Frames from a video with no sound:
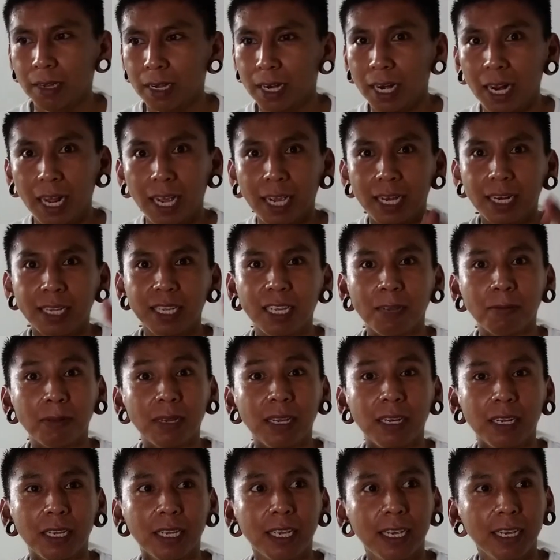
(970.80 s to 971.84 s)
I gotta stop
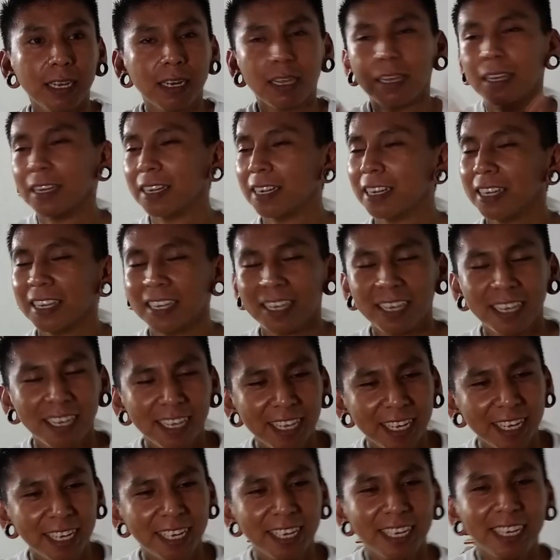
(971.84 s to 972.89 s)
saying again.
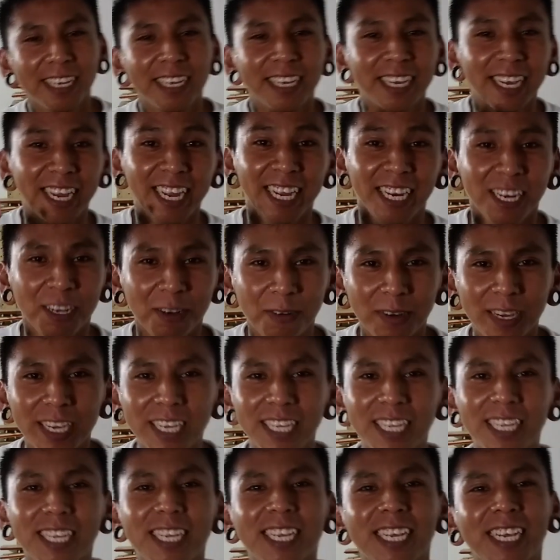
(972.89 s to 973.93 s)

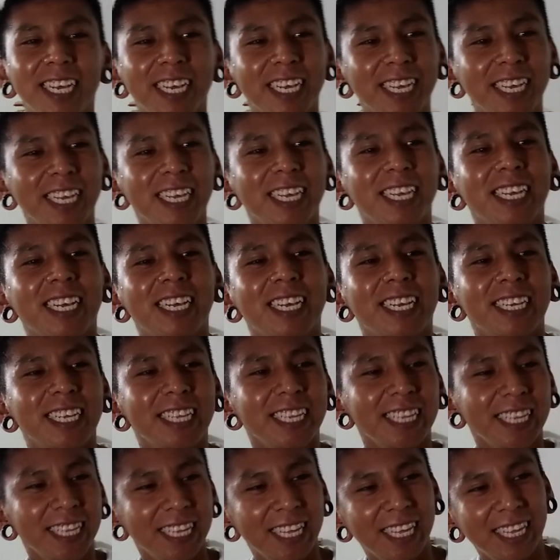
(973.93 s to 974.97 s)
Anyways,
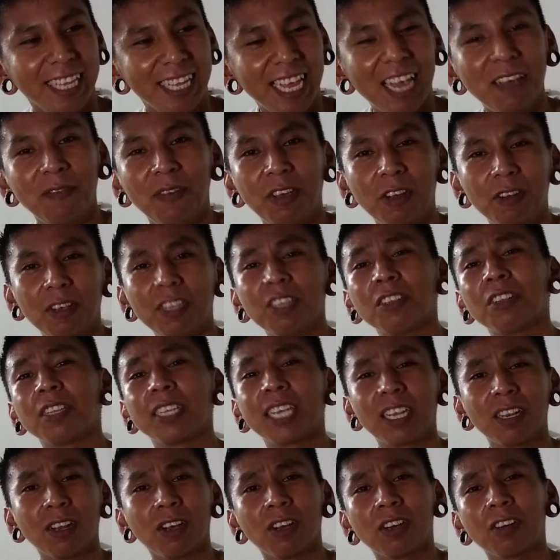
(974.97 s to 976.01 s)
that video is going
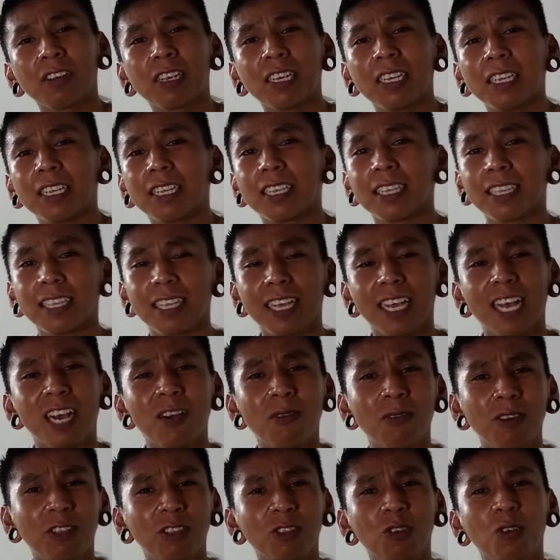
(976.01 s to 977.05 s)
to take longer because
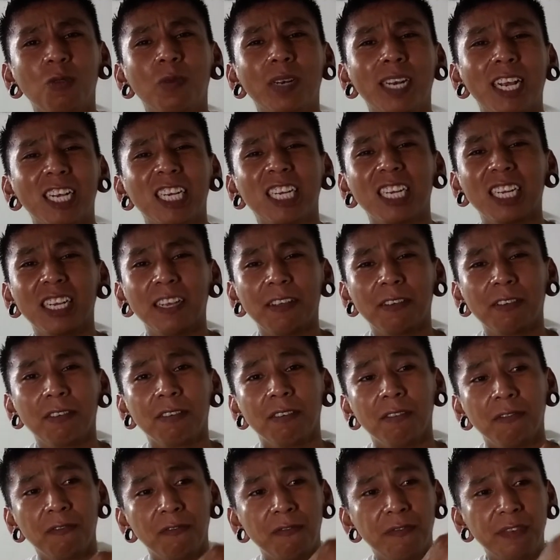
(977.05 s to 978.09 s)
I want to do when I actually
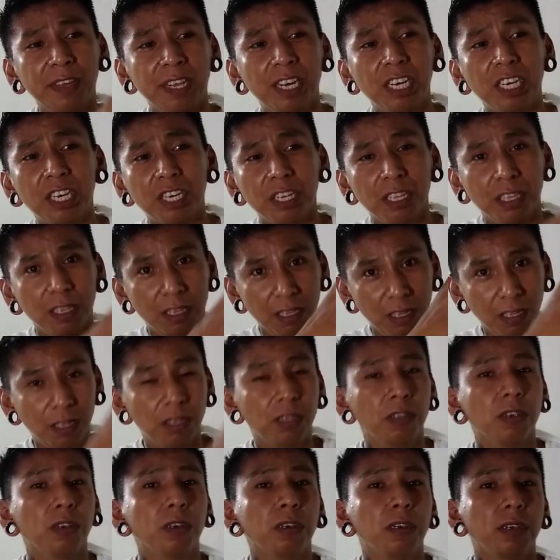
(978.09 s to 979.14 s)
finish
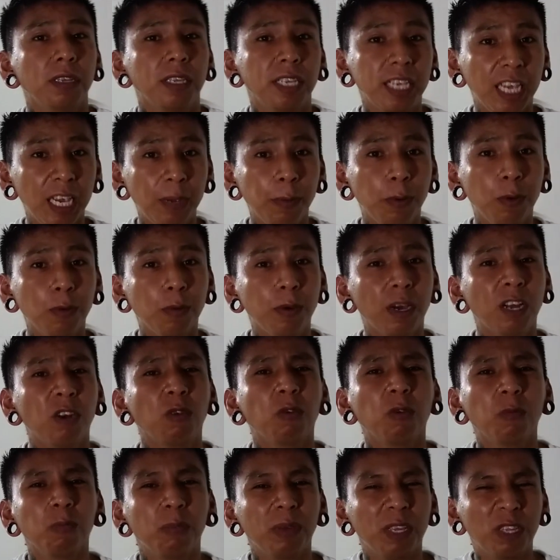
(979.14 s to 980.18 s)
the table. I don't
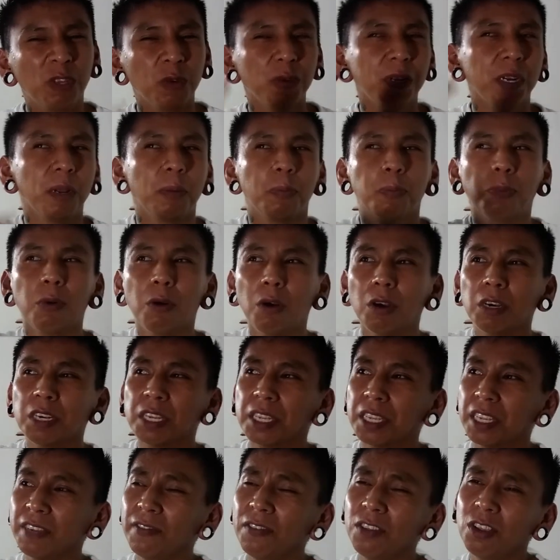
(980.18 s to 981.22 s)
want to be doing it in
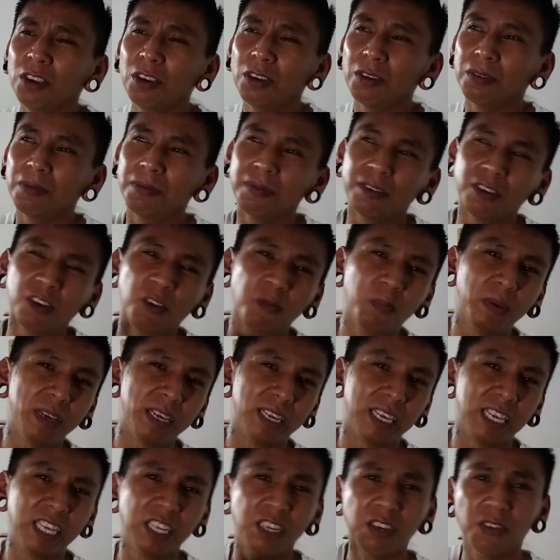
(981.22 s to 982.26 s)
parts, even though it'll be
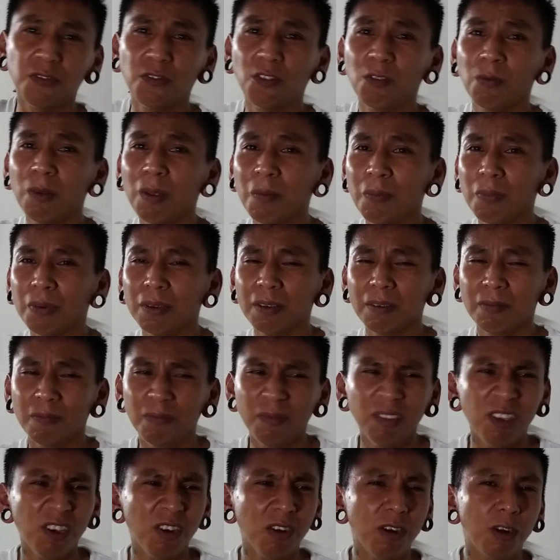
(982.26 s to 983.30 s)
easier for me. But
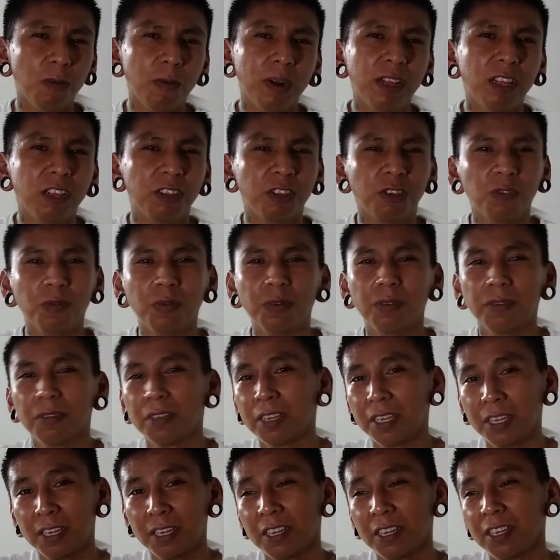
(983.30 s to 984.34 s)
no, I'd rather do it
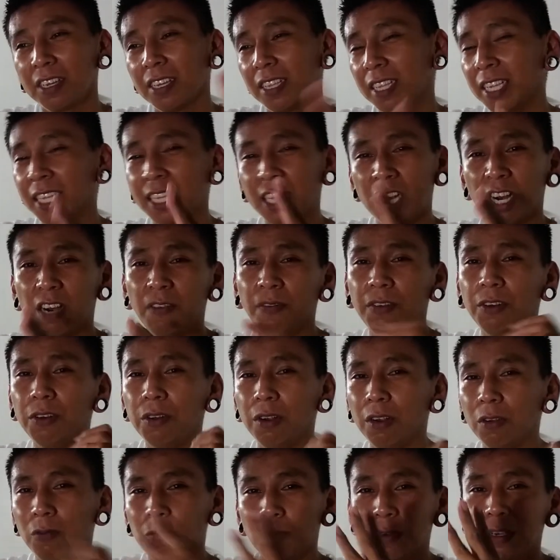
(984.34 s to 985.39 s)
the entire
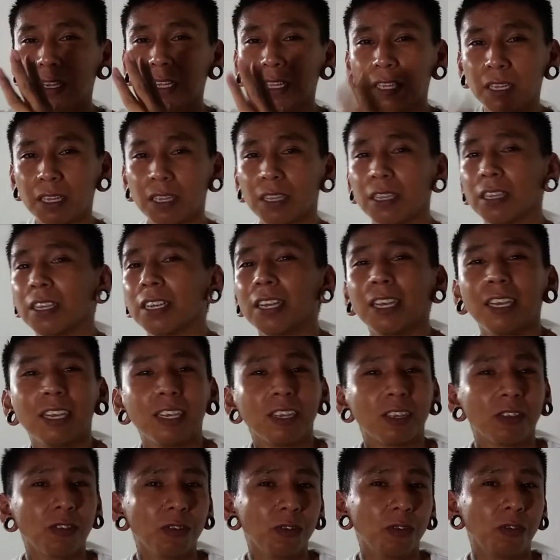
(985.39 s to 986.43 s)
video at once.
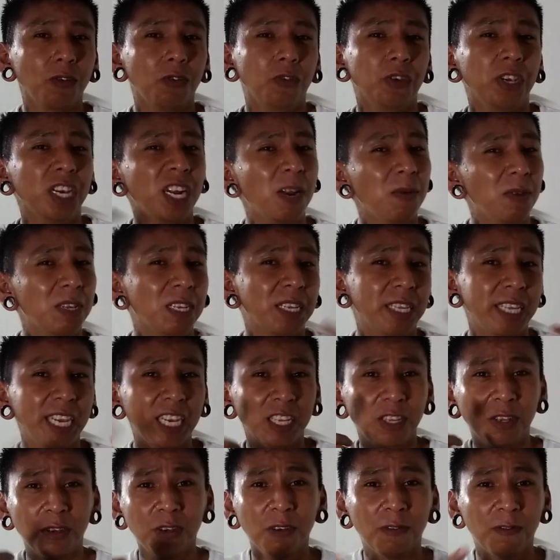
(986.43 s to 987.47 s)
So you gotta
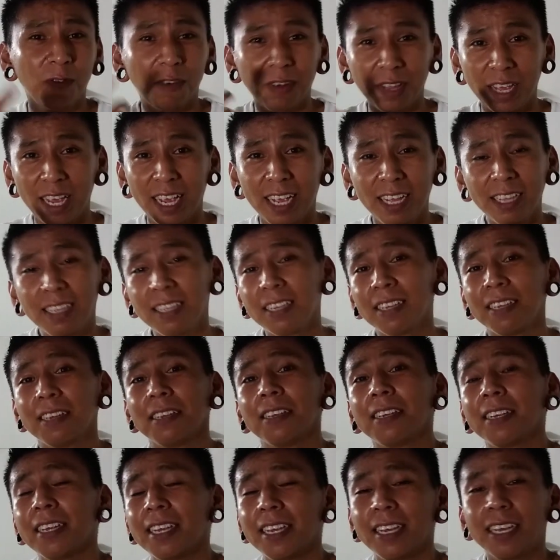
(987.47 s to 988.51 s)
stay tuned for that.
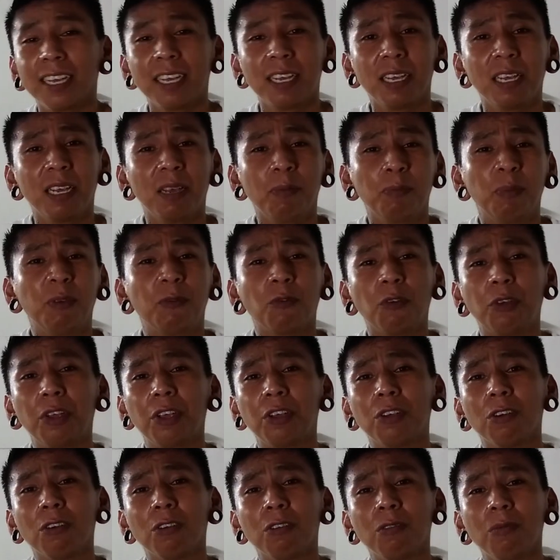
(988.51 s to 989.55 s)
And before you
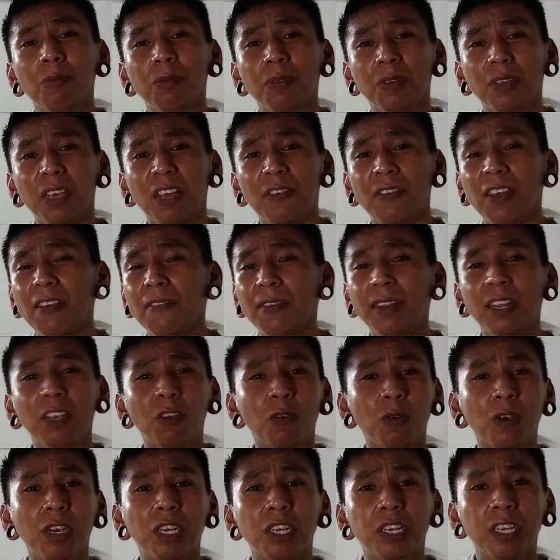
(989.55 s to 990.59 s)
go, if you have any
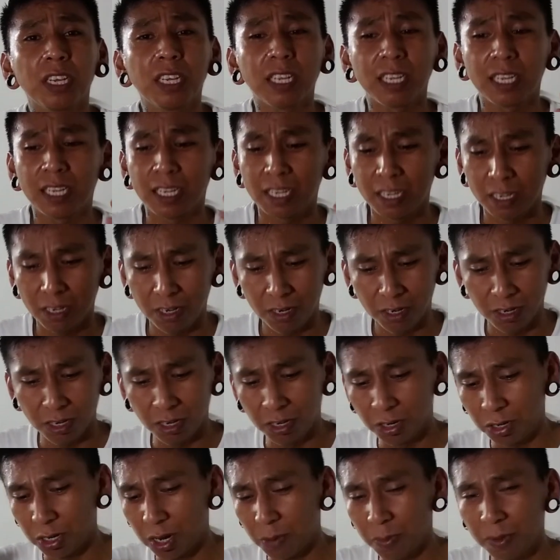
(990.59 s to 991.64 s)
questions,
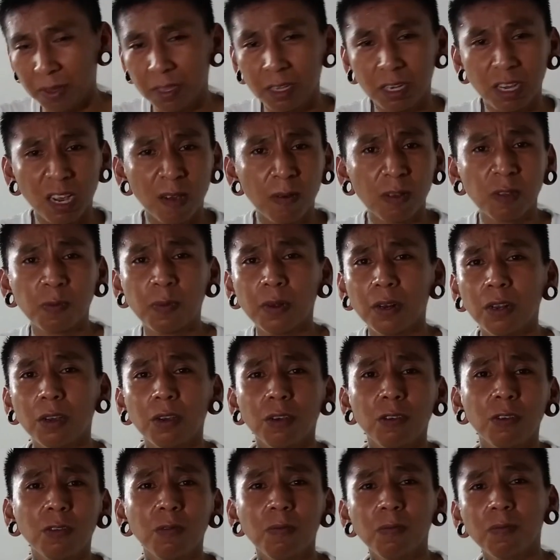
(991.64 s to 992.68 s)
drop it in the comments
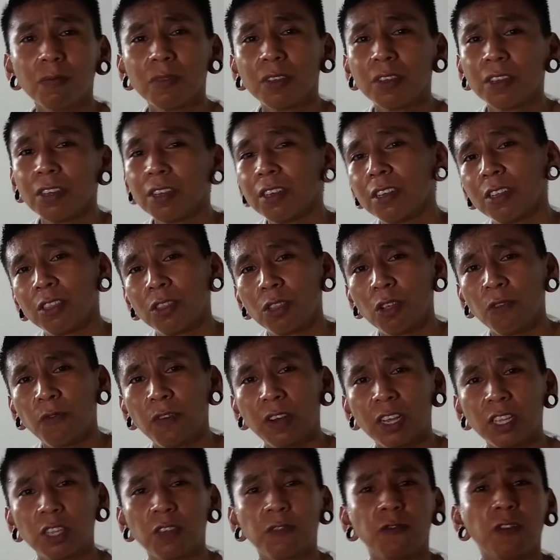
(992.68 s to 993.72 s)
below. Don't
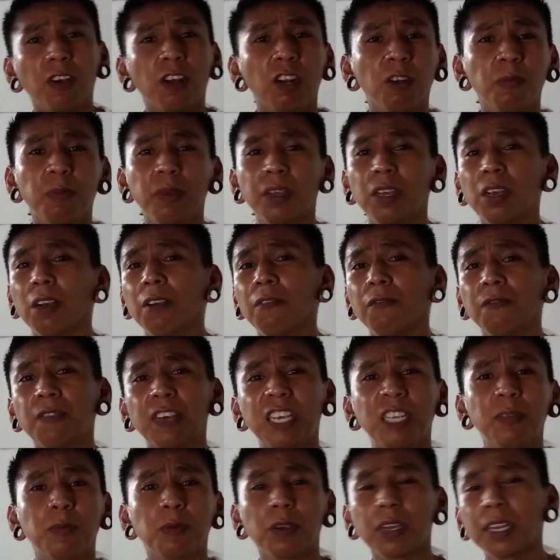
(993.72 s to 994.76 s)
forget to follow me on
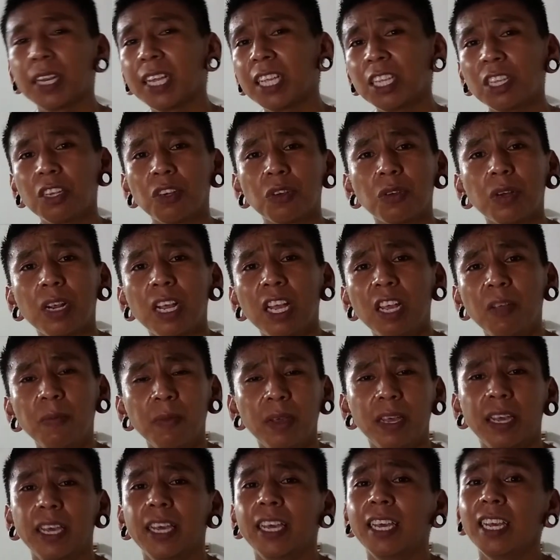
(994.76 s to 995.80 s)
Facebook and Instagram.
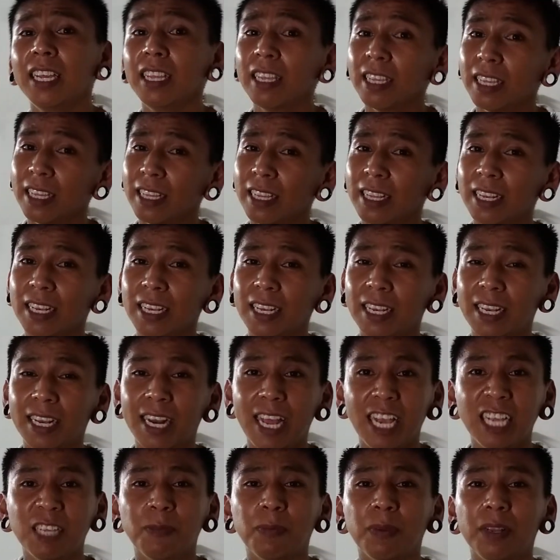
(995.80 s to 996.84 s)
And
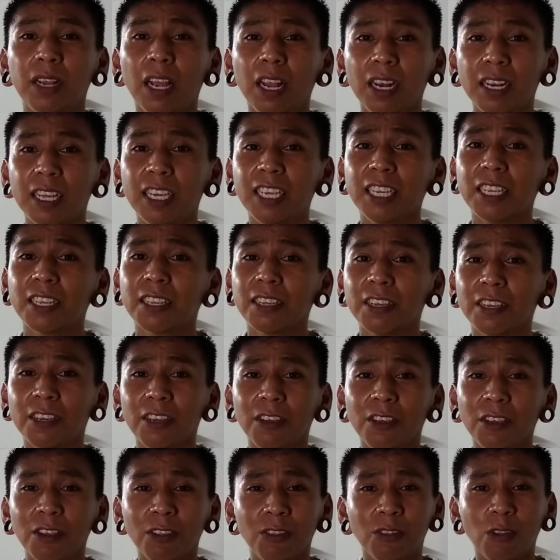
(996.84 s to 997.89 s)
last but not least,
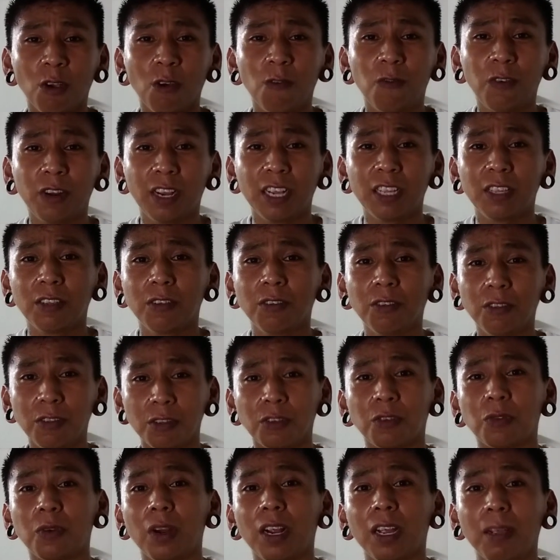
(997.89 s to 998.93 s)
don't forget to
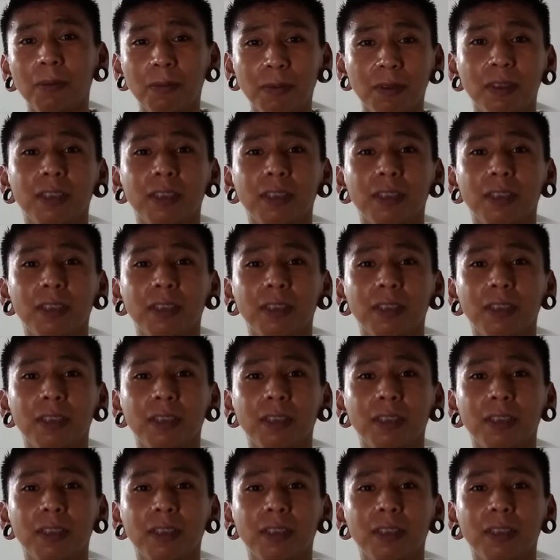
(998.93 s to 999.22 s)
subscribe.